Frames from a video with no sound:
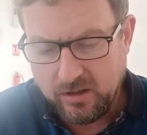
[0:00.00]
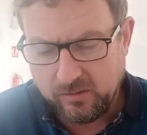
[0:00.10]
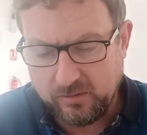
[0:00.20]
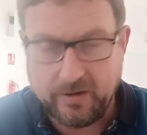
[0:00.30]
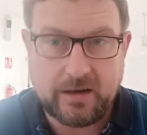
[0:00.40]

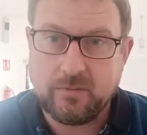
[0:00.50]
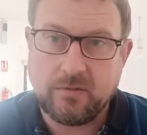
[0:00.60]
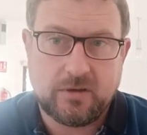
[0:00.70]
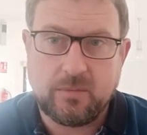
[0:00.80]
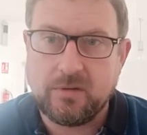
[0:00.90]
we've had it
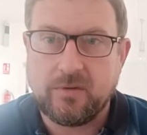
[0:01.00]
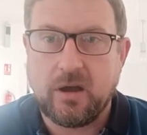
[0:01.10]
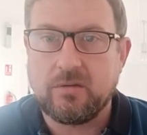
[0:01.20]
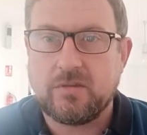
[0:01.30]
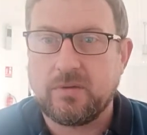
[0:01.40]
with a couple of
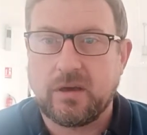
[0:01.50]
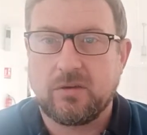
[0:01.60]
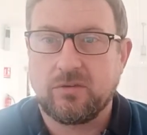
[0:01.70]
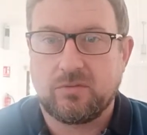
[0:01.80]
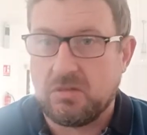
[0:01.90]
Irish
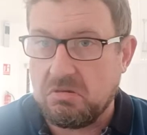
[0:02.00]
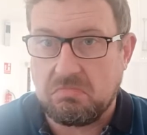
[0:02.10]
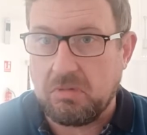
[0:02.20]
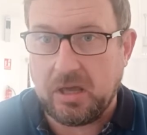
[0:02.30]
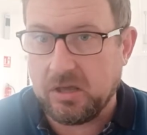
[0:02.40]
vehicles which are
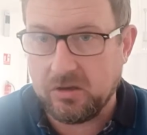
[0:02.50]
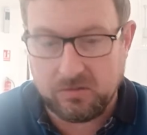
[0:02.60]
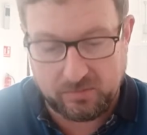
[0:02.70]
EU,